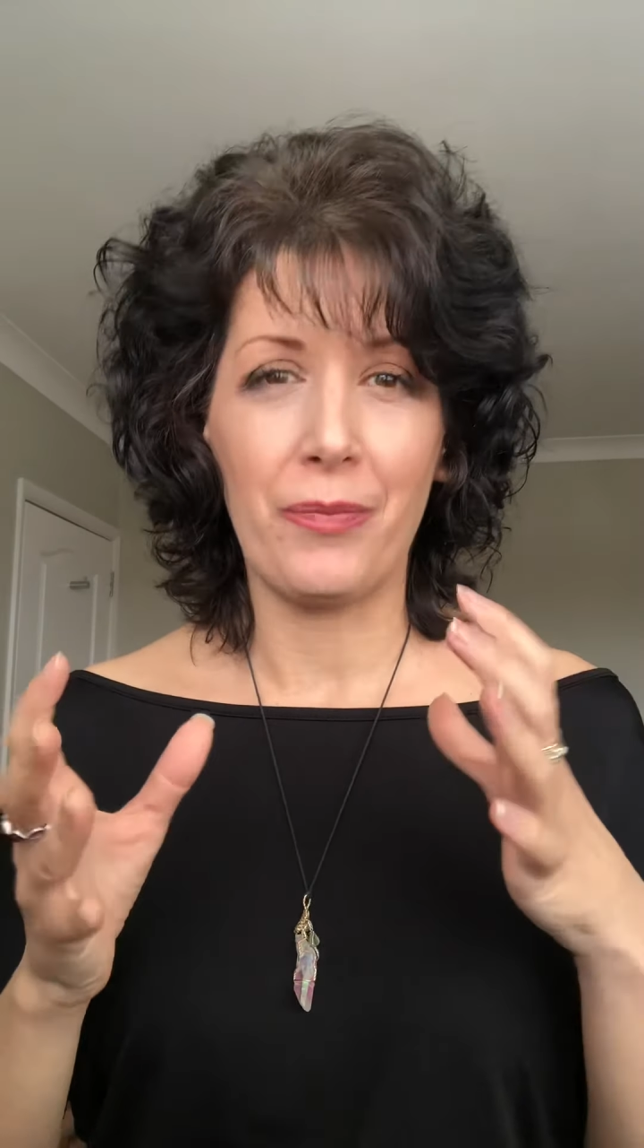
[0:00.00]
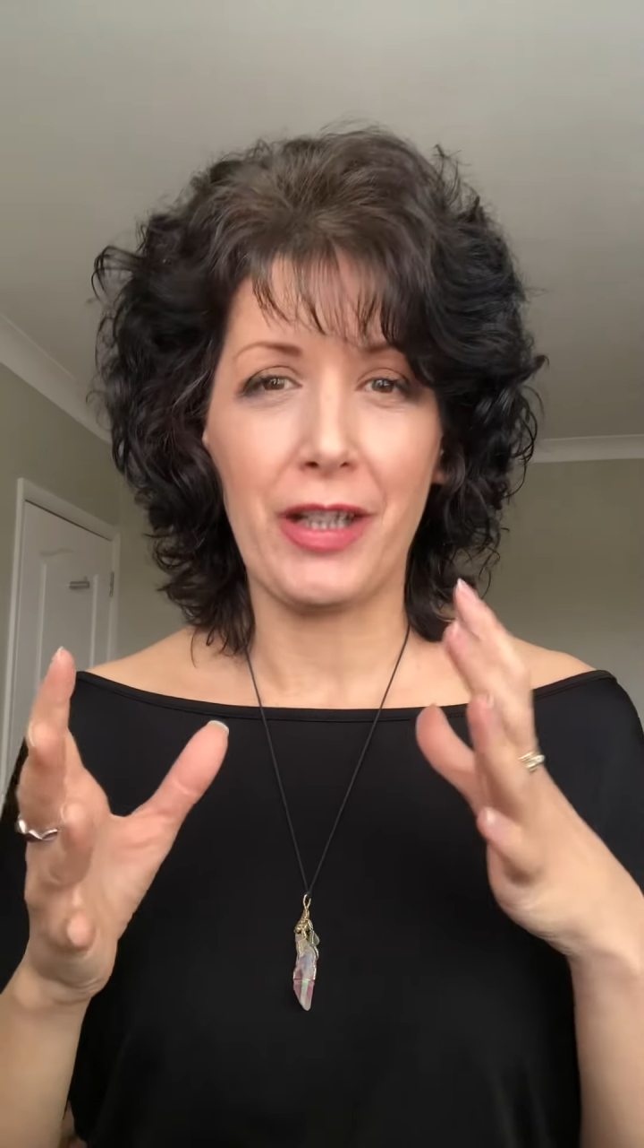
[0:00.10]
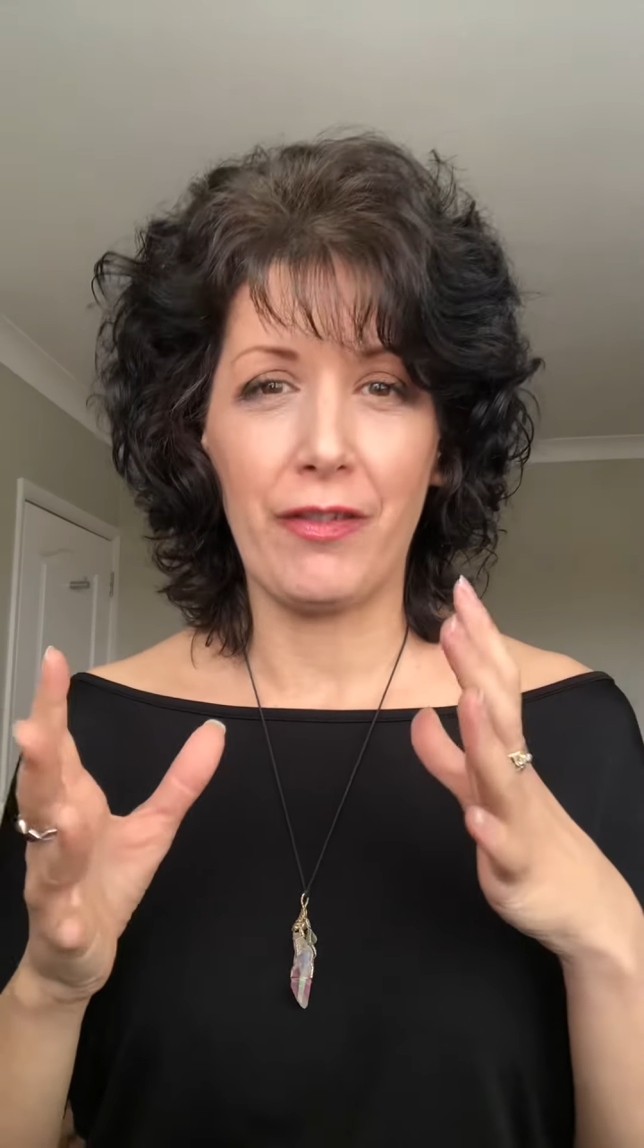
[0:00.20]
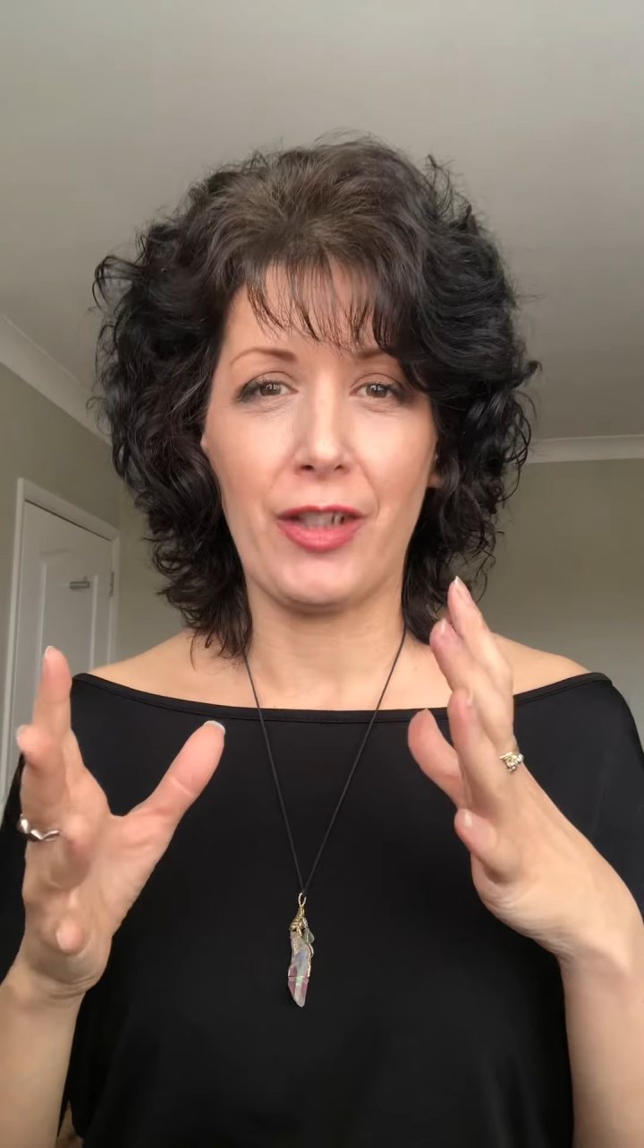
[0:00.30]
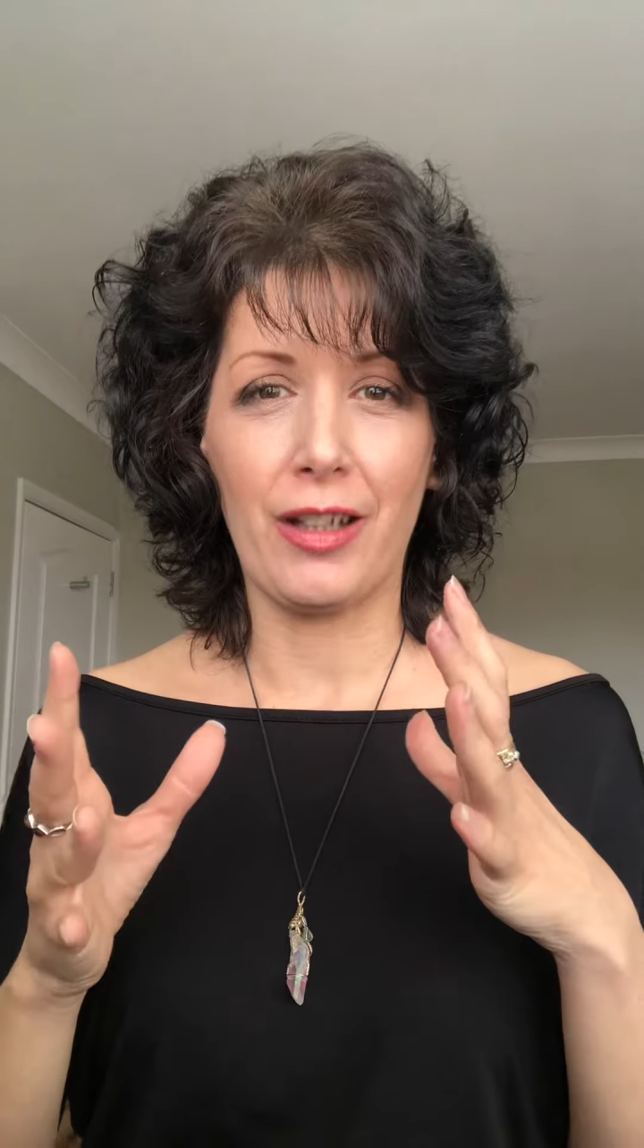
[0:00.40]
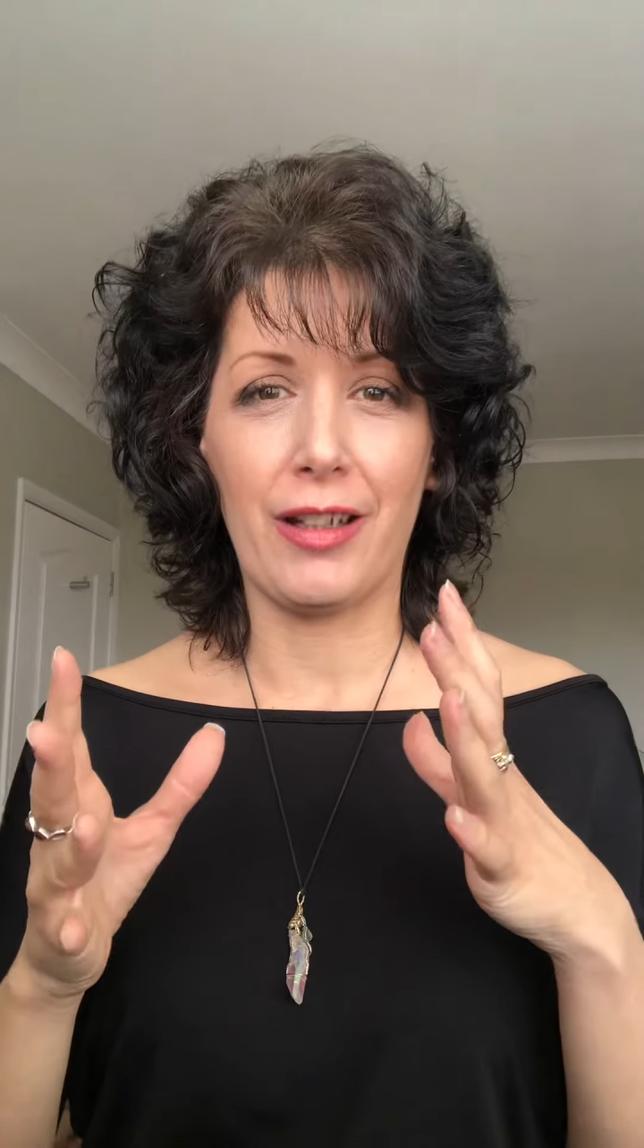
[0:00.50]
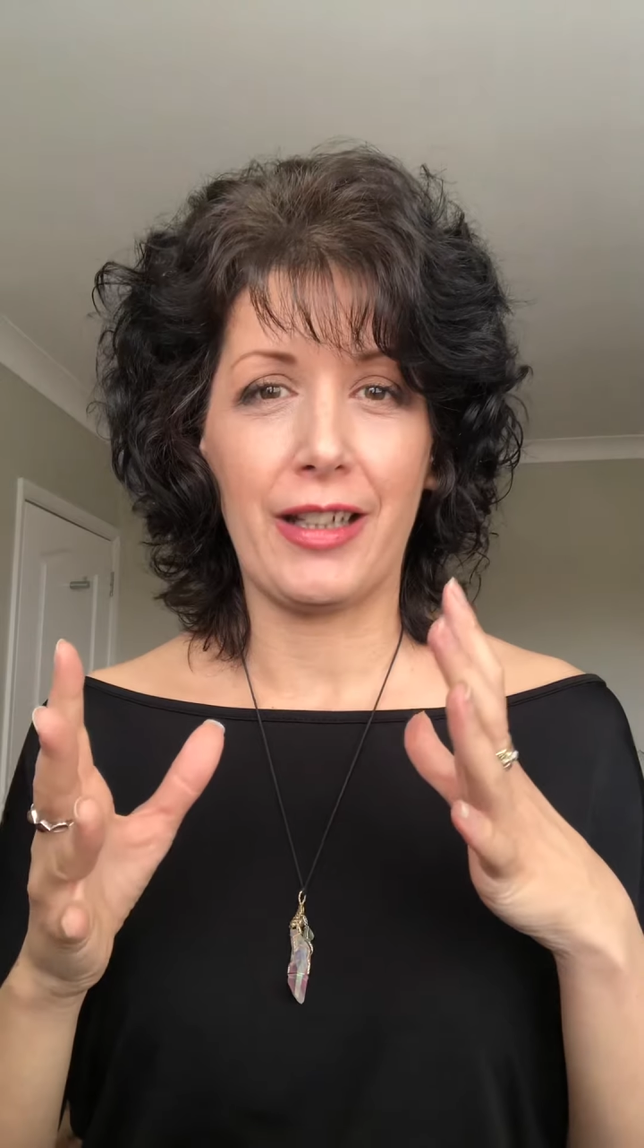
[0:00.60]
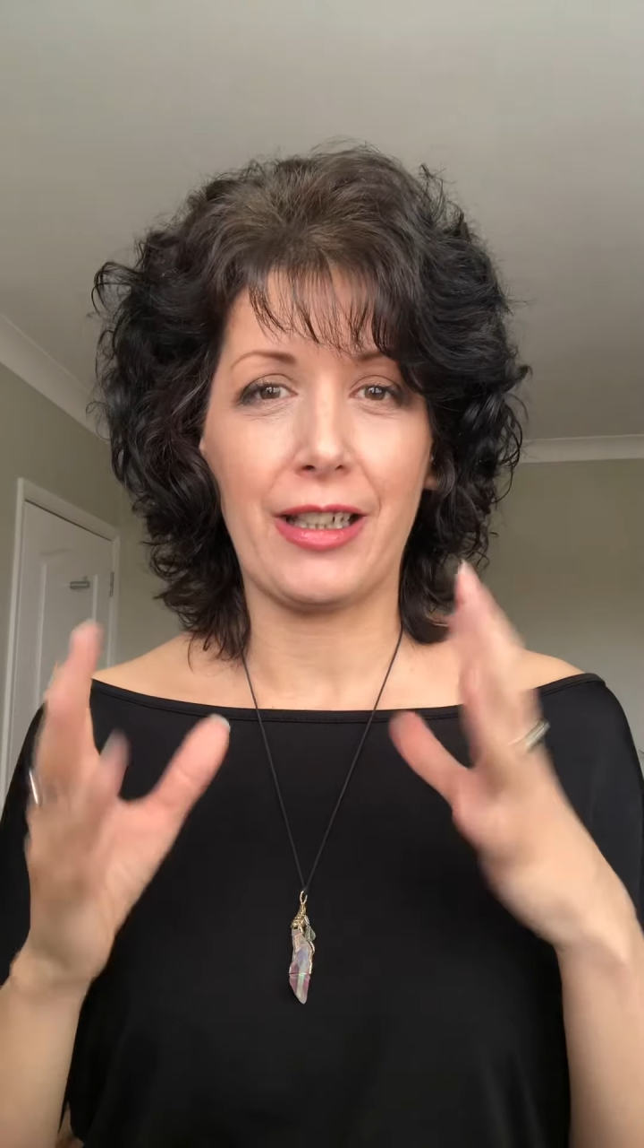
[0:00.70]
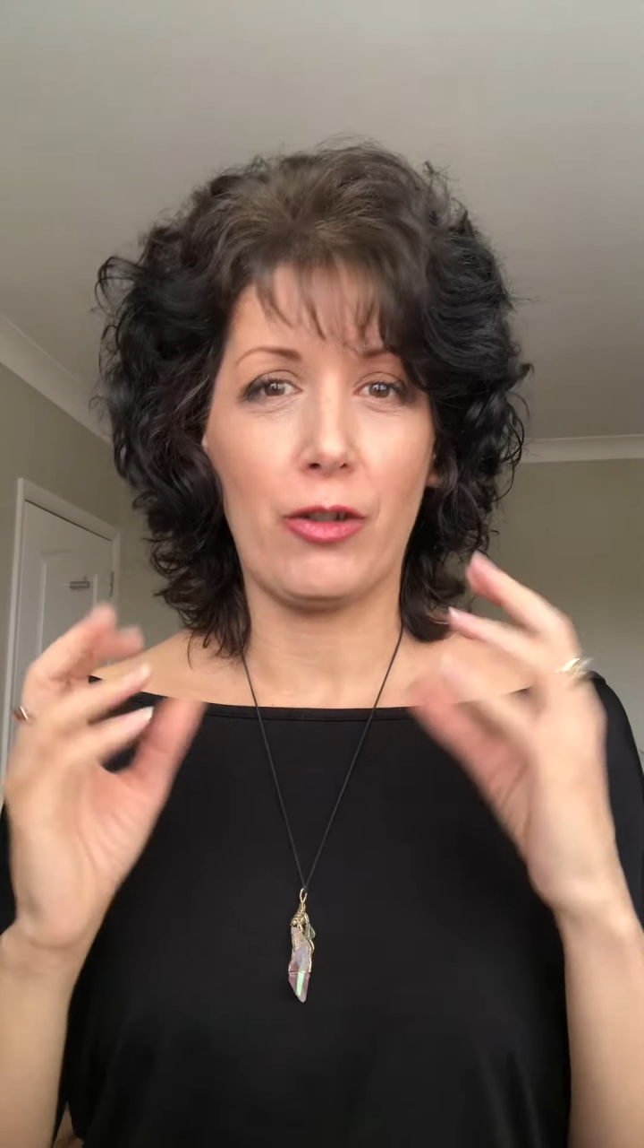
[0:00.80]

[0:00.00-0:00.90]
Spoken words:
if you like,